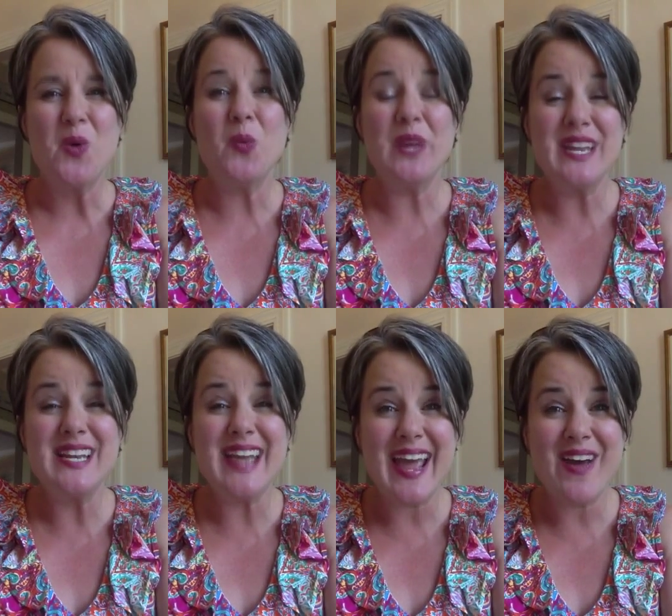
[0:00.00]
We
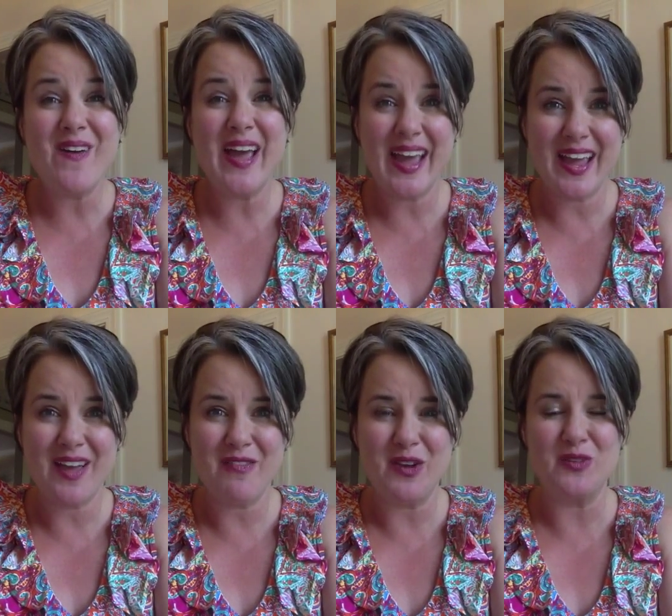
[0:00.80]
now
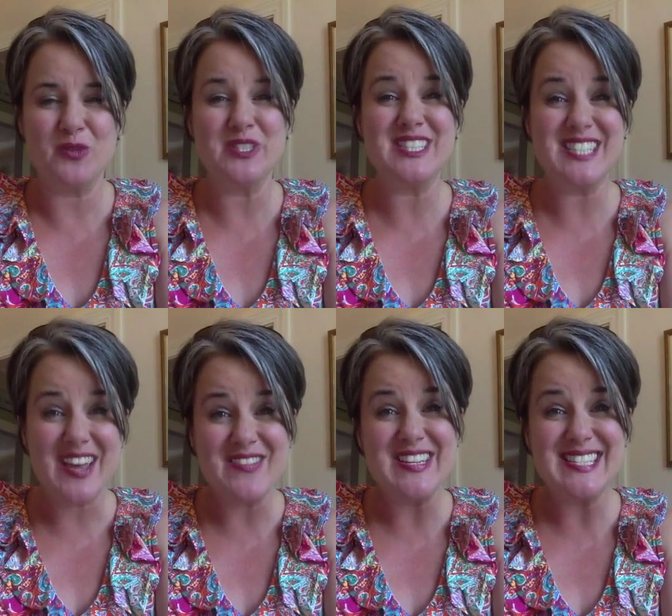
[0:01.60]
have over
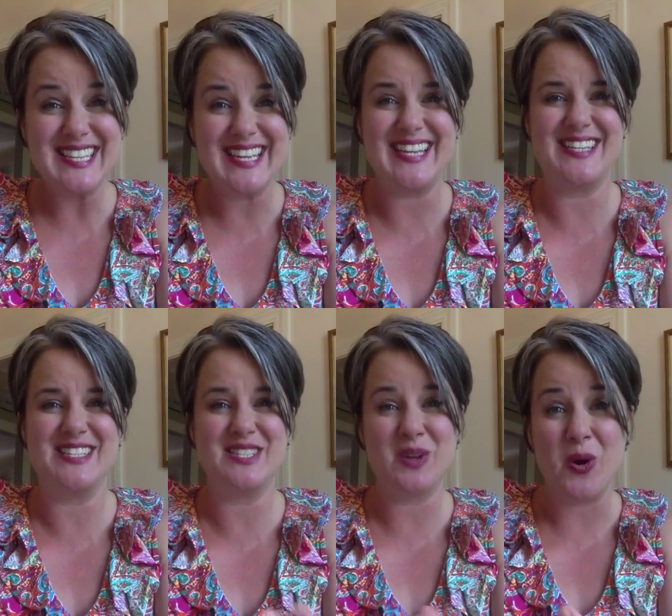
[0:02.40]
17
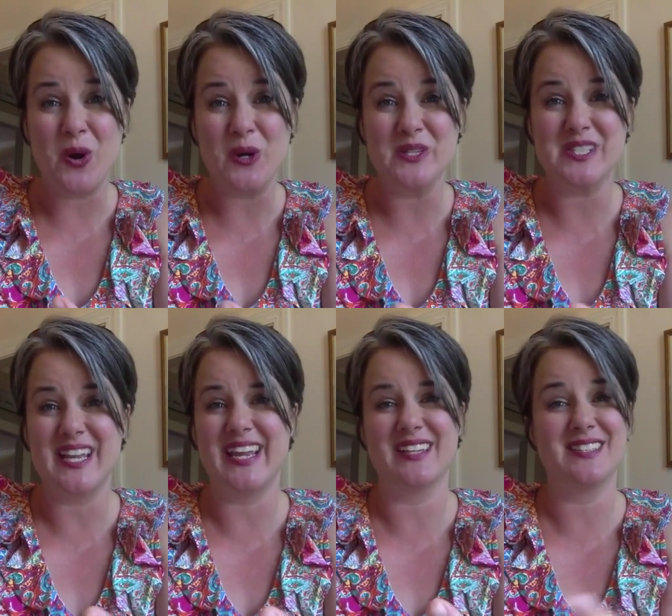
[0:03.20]
stars
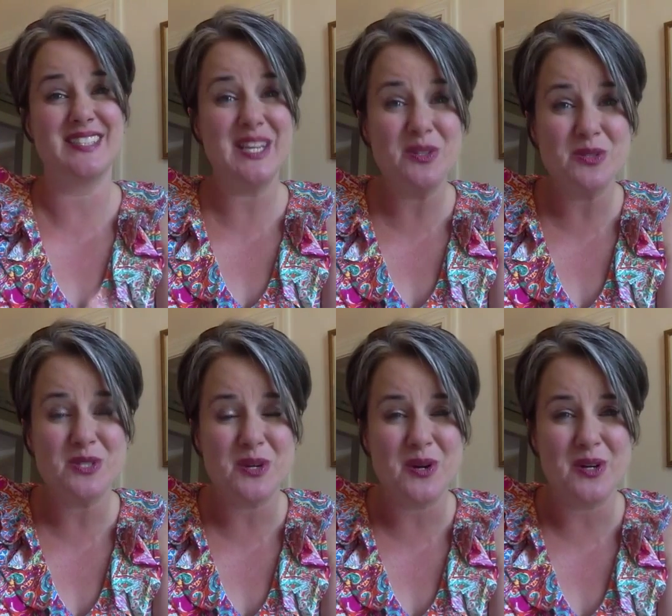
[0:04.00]
and senior
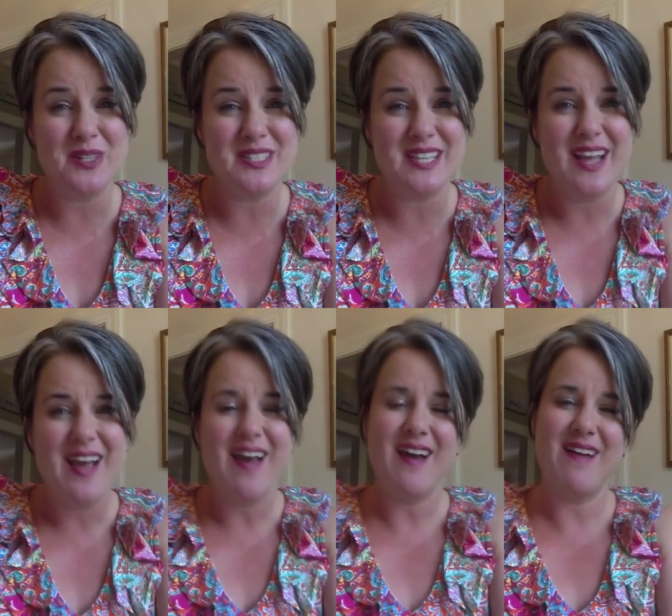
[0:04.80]
stars
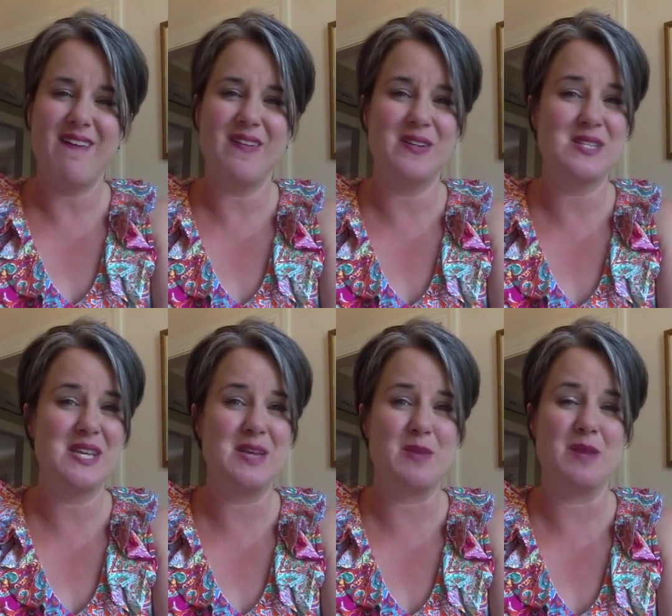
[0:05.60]
on our
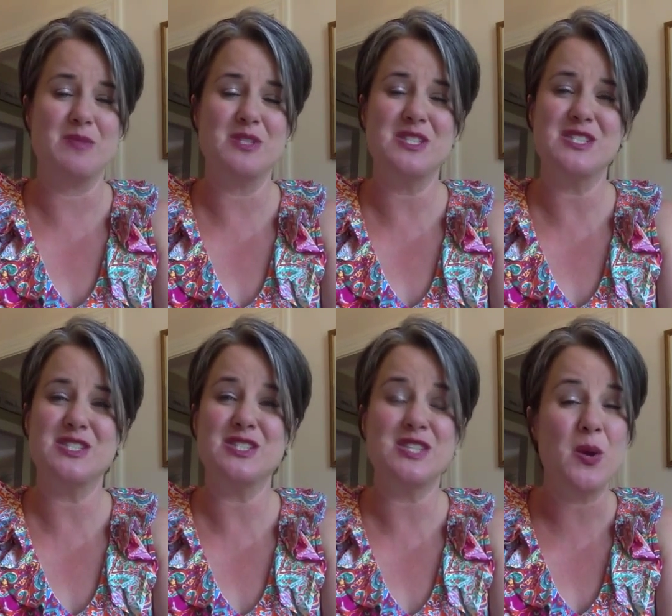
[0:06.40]
team, and I'm just
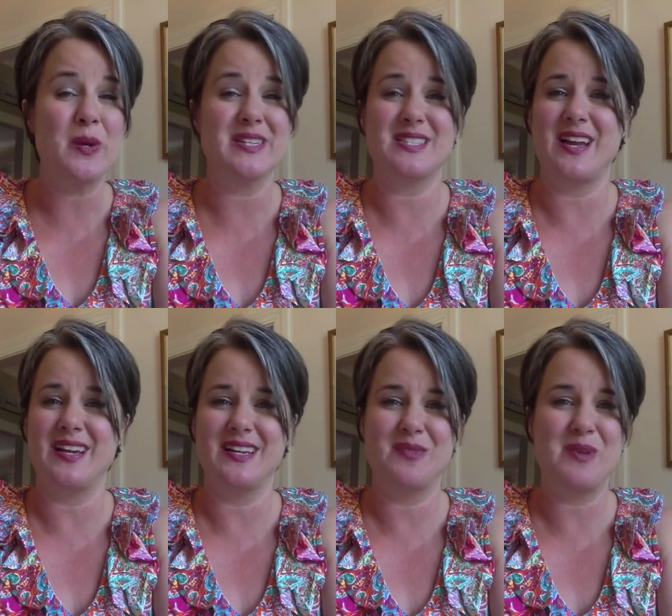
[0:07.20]
so
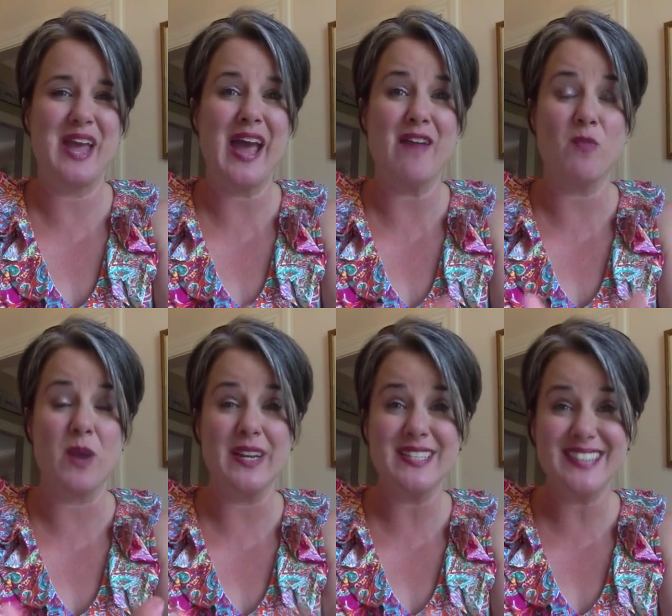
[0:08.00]
excited. We have
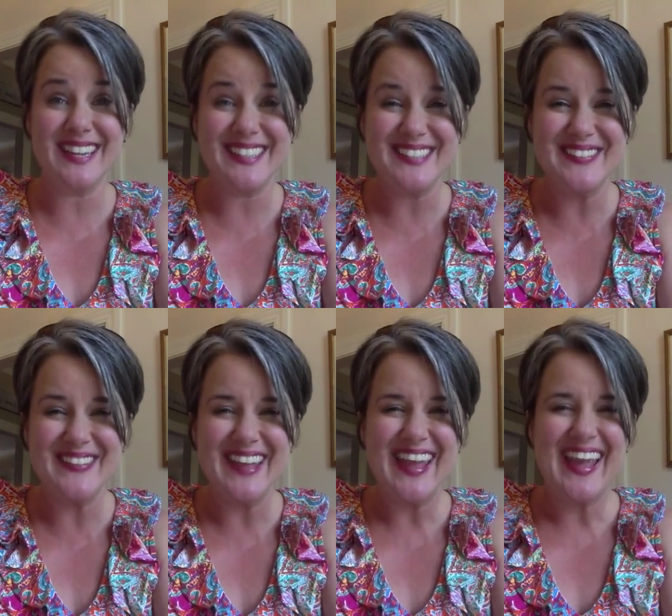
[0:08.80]
one executive,